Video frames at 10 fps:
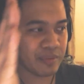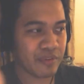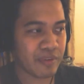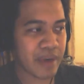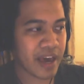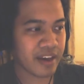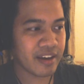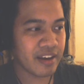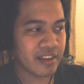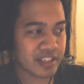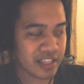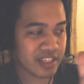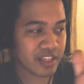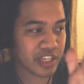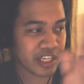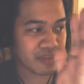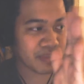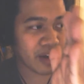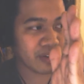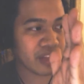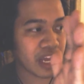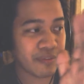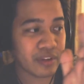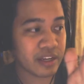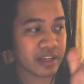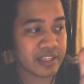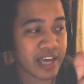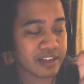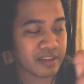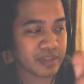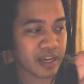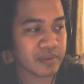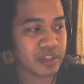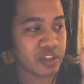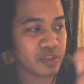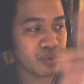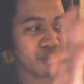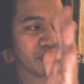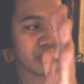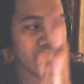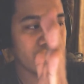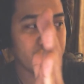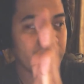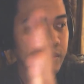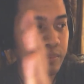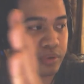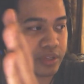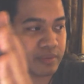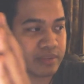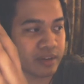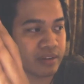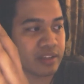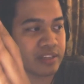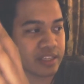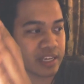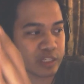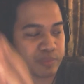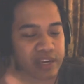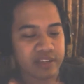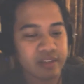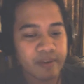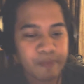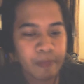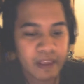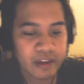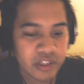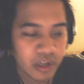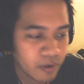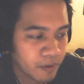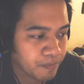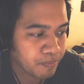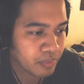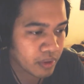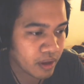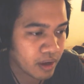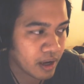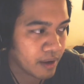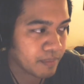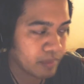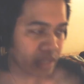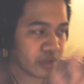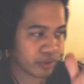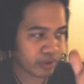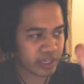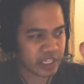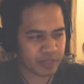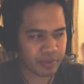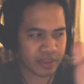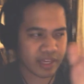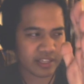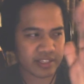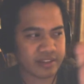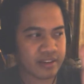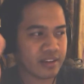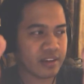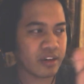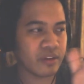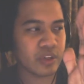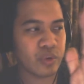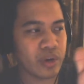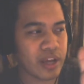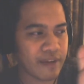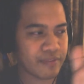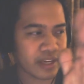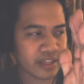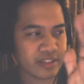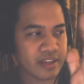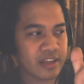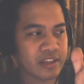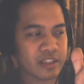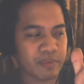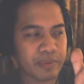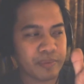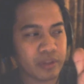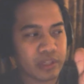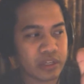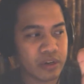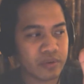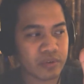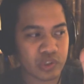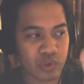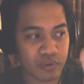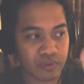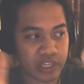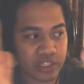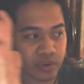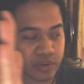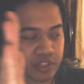moving back, this guy's going to chase him down, not even going to attack sometimes, and just move him down, bully him down, and take that space. So, there needs to be this. You want to have this. Some people, sort of lean towards